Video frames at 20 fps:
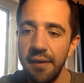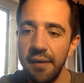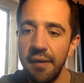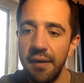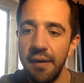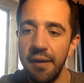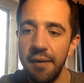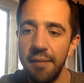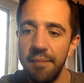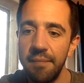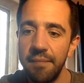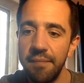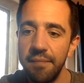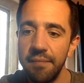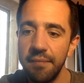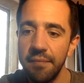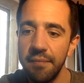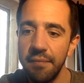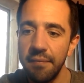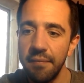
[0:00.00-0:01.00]

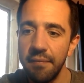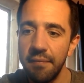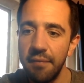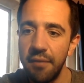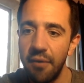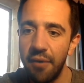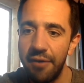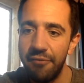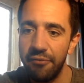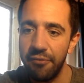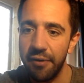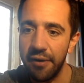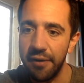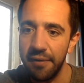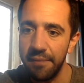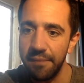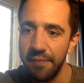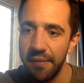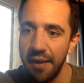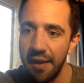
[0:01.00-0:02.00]
not everyone.
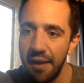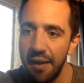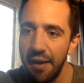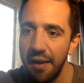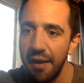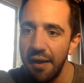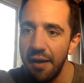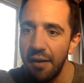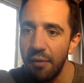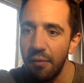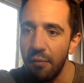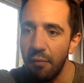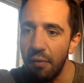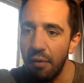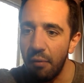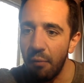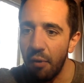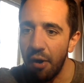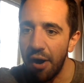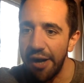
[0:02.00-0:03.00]

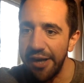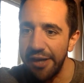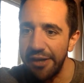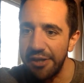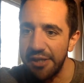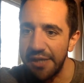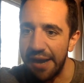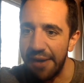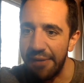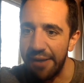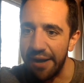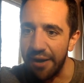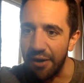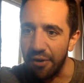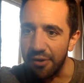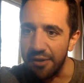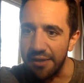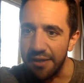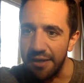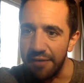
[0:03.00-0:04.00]
Why are you shouting,
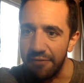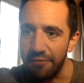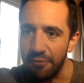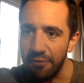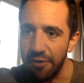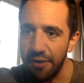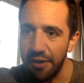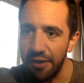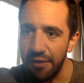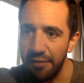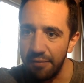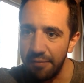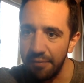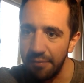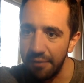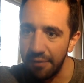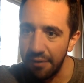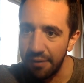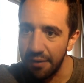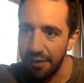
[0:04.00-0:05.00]
Octave? What are you?
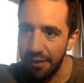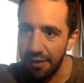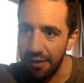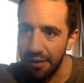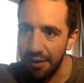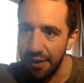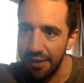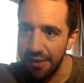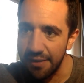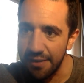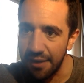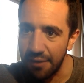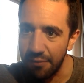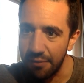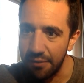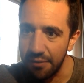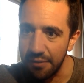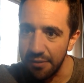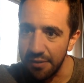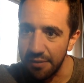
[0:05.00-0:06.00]
I only sat
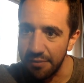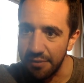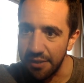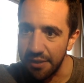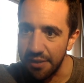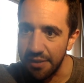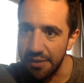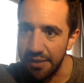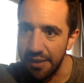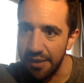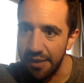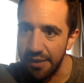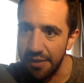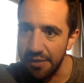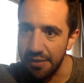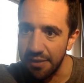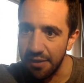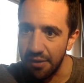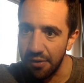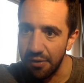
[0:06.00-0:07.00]
one subject this year,
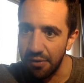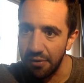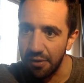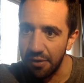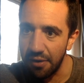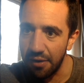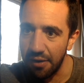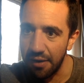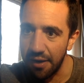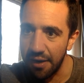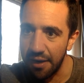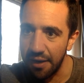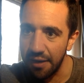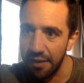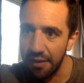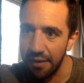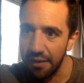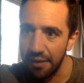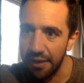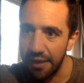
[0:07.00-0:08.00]
so
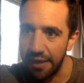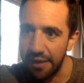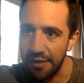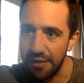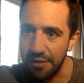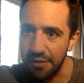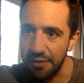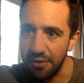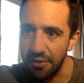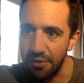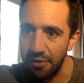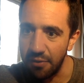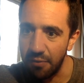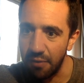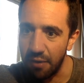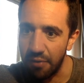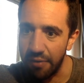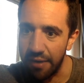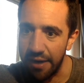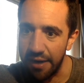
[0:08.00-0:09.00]
it's too
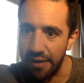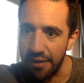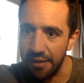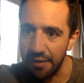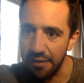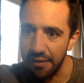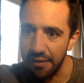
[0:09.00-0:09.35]
worried.